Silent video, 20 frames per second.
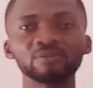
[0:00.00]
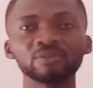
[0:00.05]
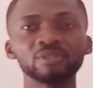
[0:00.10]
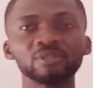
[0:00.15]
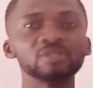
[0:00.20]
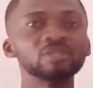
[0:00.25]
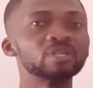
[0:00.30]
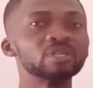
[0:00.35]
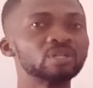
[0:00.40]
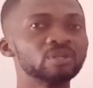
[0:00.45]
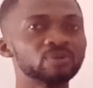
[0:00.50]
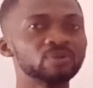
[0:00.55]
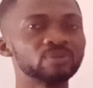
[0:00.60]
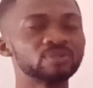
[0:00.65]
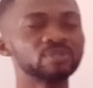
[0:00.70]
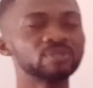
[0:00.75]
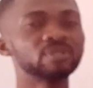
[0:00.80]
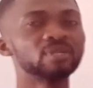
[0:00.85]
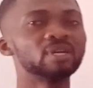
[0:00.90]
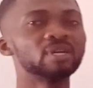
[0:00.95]
of the
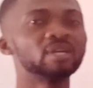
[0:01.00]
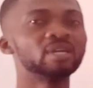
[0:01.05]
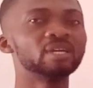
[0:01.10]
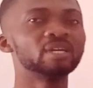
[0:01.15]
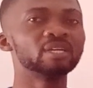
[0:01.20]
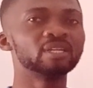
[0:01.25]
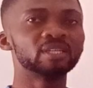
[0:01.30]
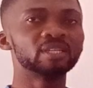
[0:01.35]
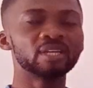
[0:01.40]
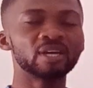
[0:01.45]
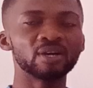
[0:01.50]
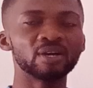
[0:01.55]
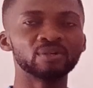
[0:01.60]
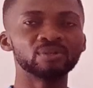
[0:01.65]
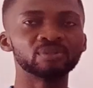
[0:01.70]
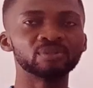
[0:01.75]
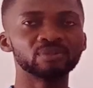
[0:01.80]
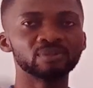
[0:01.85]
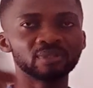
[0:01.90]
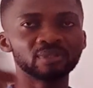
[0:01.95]
nucleus,
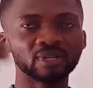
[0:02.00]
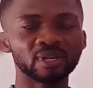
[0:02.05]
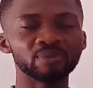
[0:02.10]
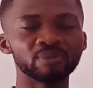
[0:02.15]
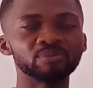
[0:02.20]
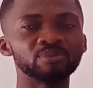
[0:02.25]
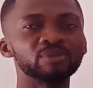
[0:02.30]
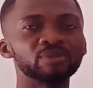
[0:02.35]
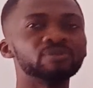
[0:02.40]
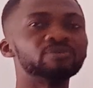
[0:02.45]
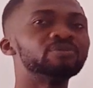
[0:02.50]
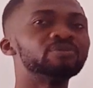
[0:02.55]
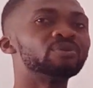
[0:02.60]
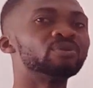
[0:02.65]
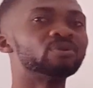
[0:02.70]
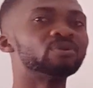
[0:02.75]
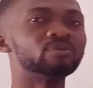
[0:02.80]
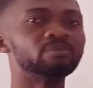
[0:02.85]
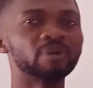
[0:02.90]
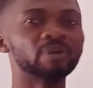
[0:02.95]
now being
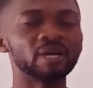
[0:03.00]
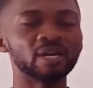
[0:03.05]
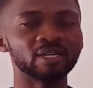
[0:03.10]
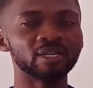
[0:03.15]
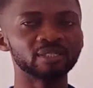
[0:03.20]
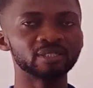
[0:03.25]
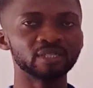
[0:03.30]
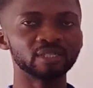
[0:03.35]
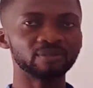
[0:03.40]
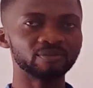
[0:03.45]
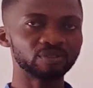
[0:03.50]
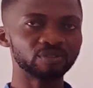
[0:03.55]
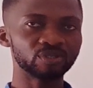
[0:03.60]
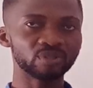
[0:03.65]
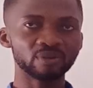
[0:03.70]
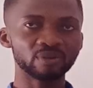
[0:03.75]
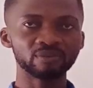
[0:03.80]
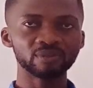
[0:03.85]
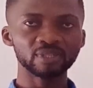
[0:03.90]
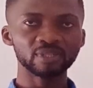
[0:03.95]
followed by the
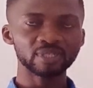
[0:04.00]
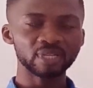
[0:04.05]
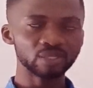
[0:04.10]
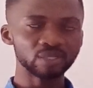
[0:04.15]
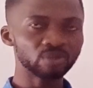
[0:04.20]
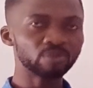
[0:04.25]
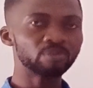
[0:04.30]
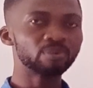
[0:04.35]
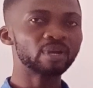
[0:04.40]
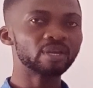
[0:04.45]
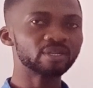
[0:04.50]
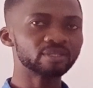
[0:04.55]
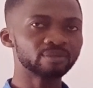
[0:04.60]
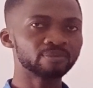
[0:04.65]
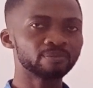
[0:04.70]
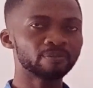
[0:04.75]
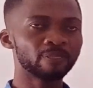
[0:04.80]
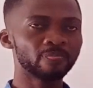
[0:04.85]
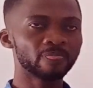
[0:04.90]
division of the cytoplasm.